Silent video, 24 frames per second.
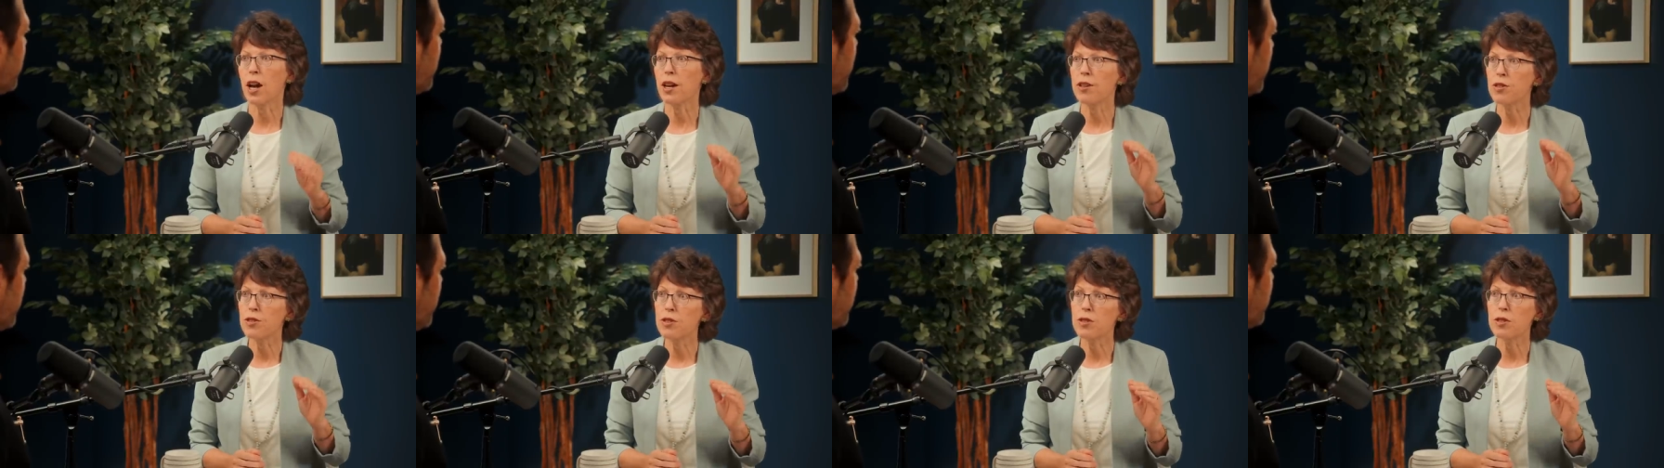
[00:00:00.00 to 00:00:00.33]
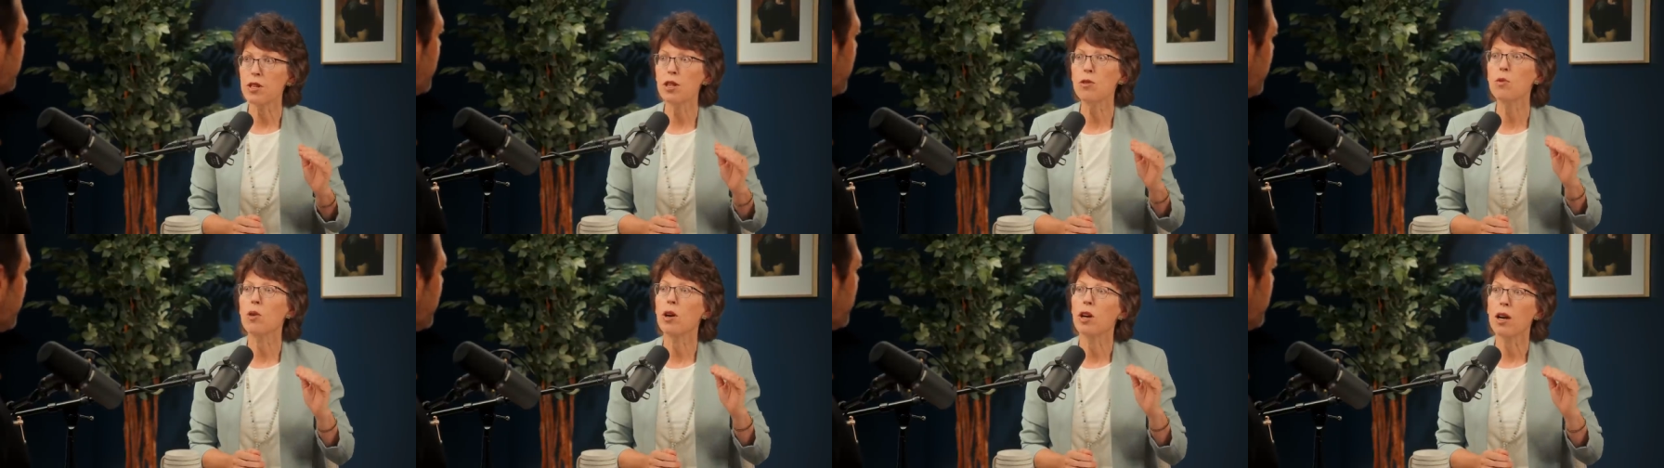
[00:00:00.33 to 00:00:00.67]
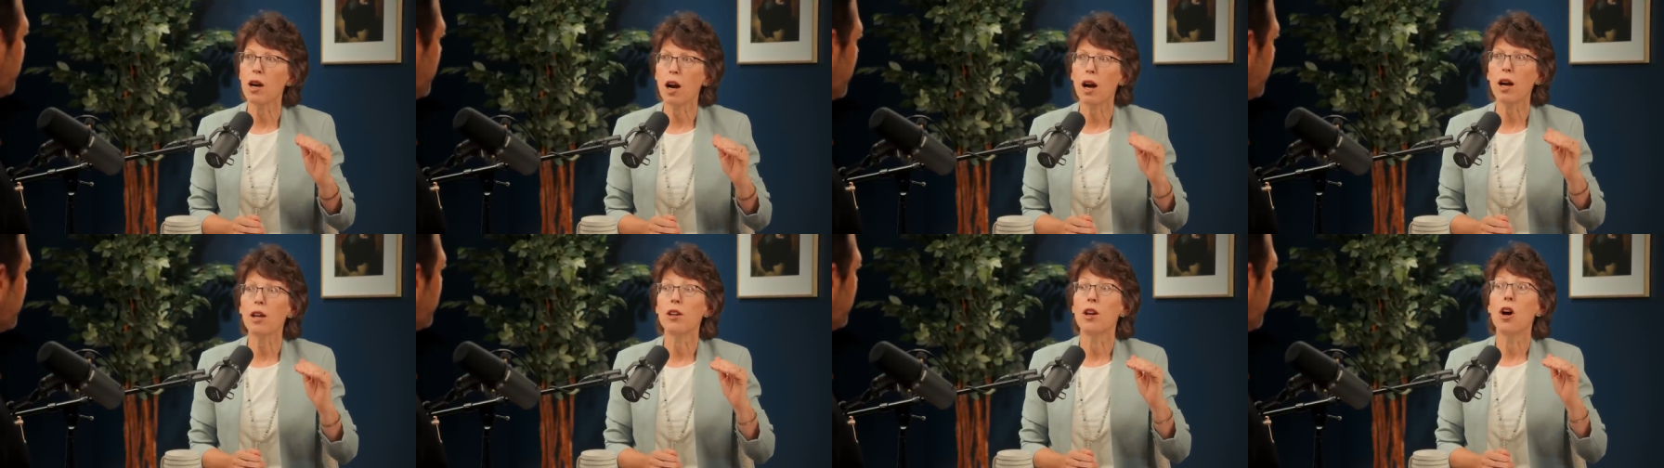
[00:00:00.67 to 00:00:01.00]
i see what
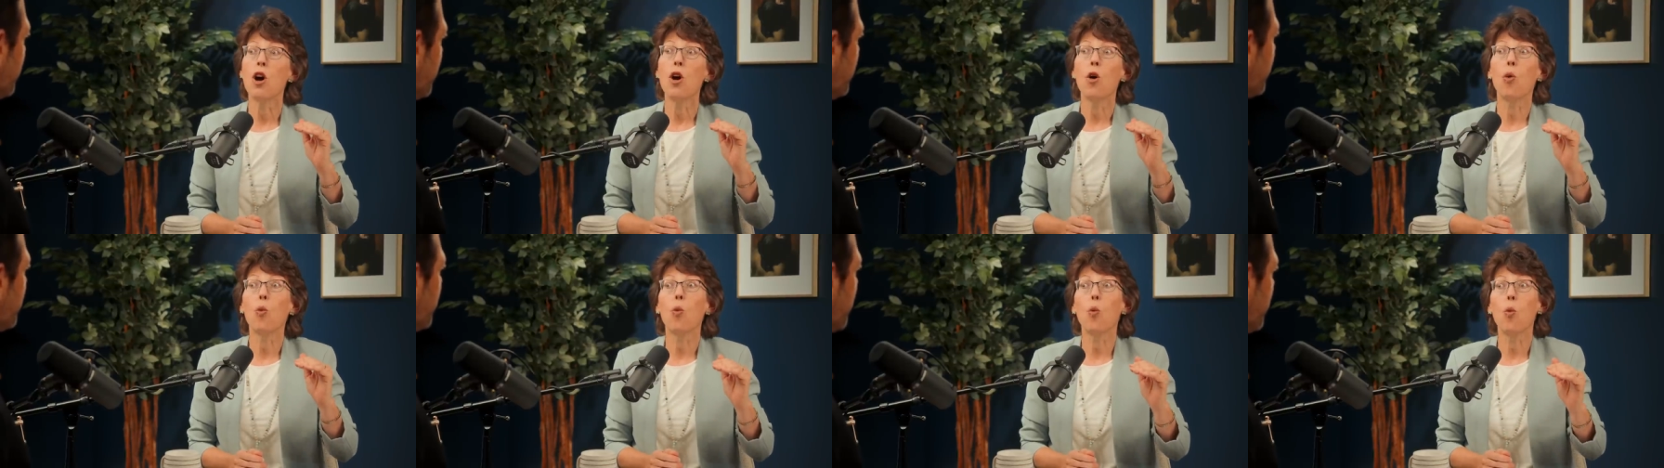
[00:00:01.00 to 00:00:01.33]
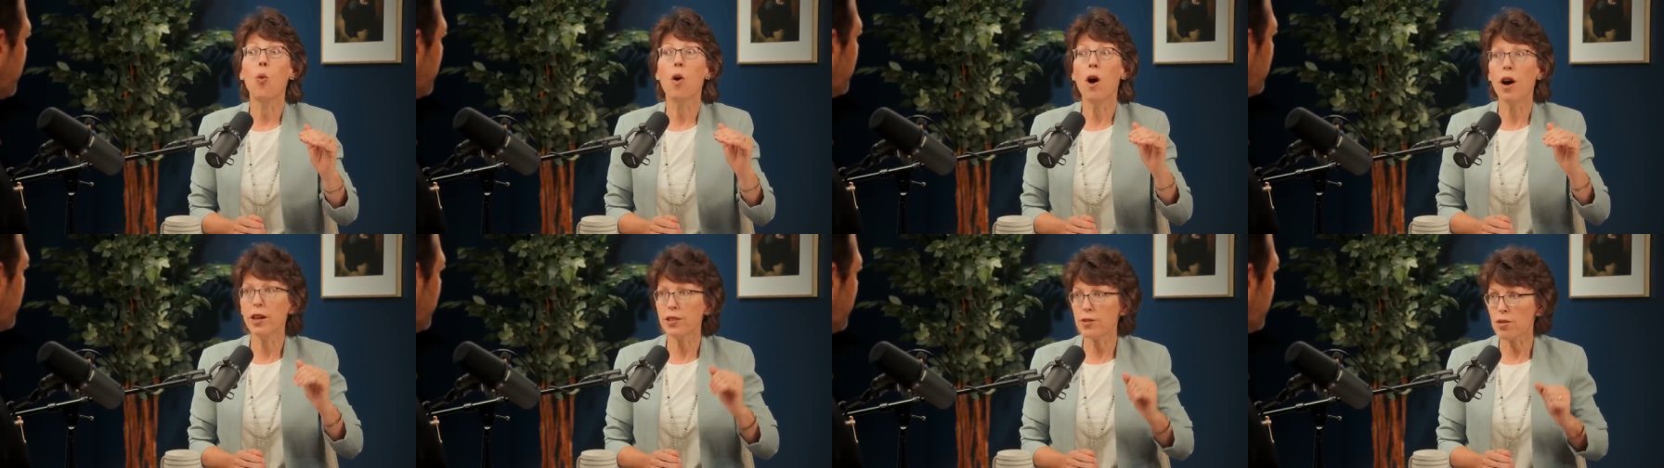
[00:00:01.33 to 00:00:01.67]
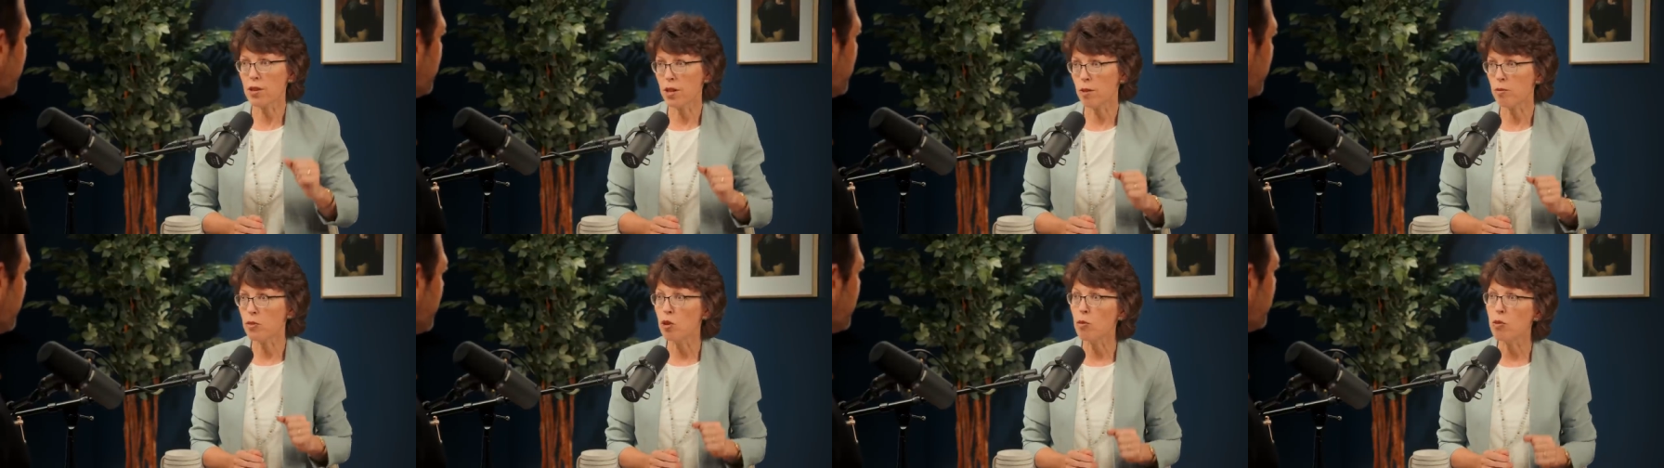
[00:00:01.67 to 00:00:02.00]
god wants
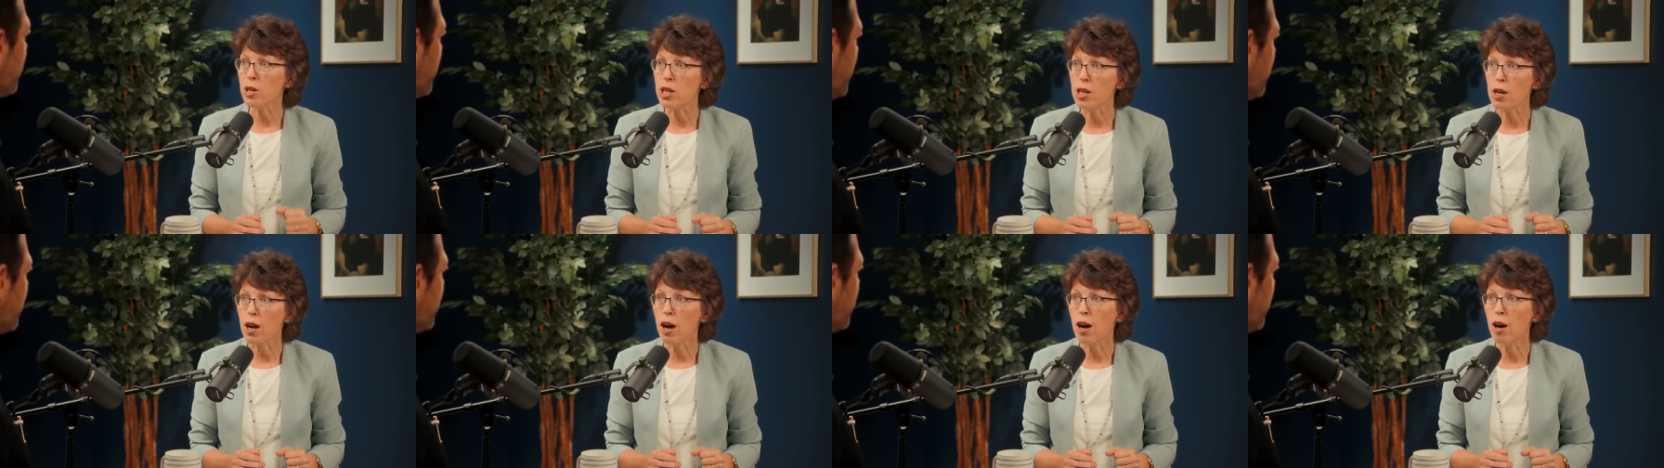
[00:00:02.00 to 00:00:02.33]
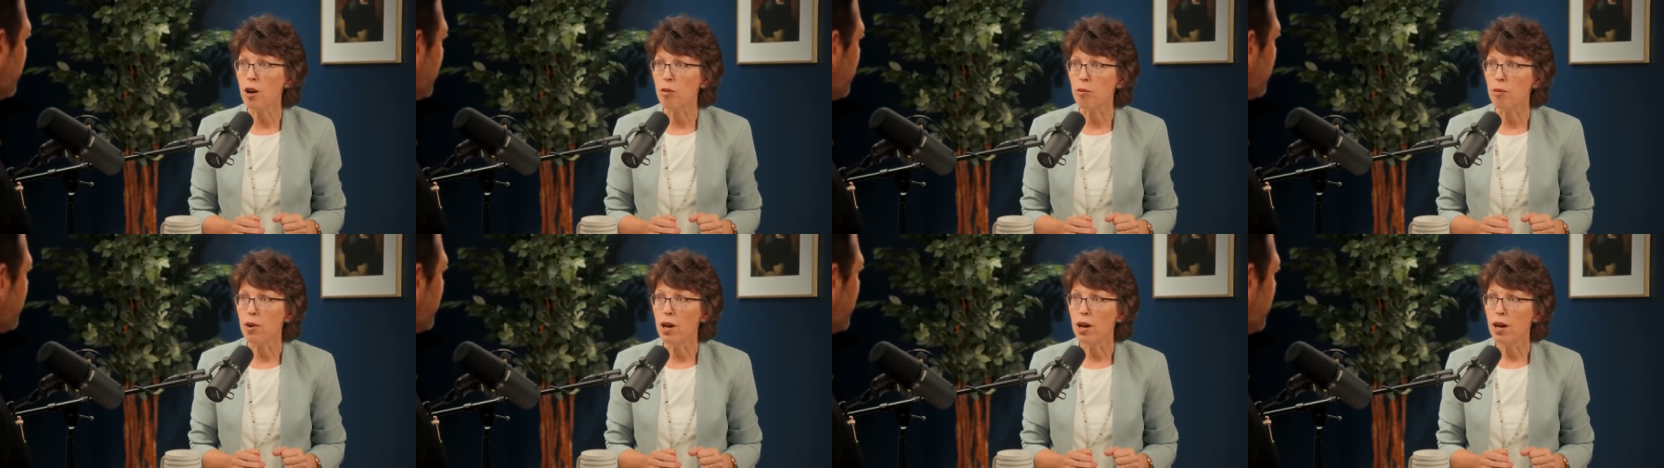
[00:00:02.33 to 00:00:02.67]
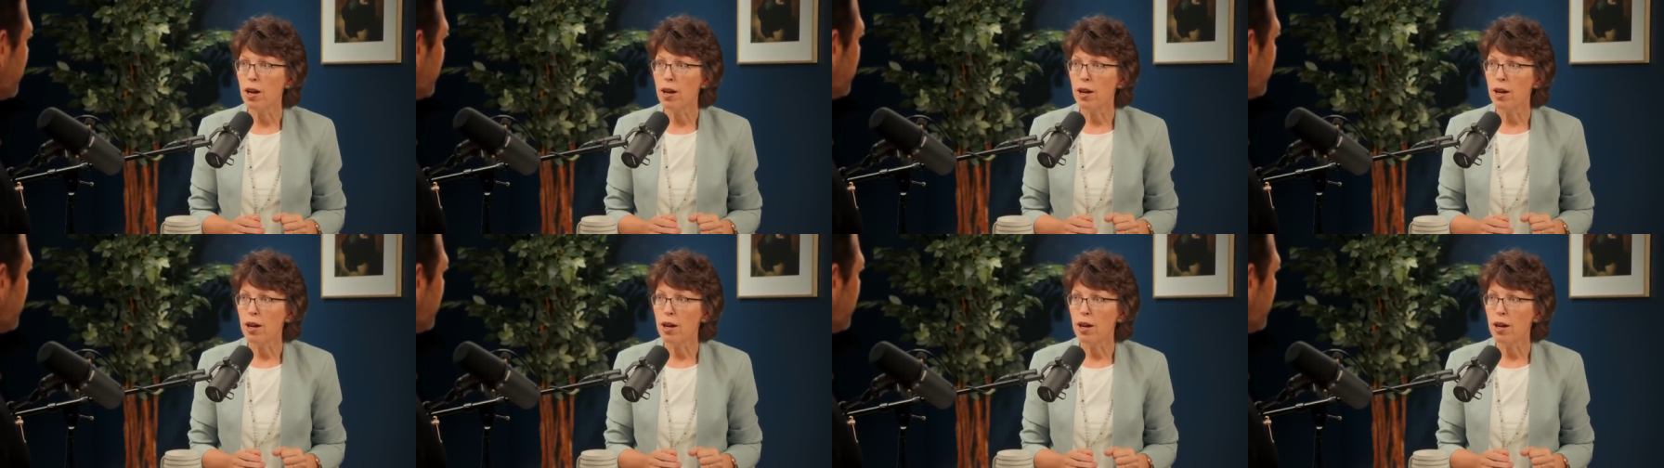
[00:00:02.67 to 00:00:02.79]
him to become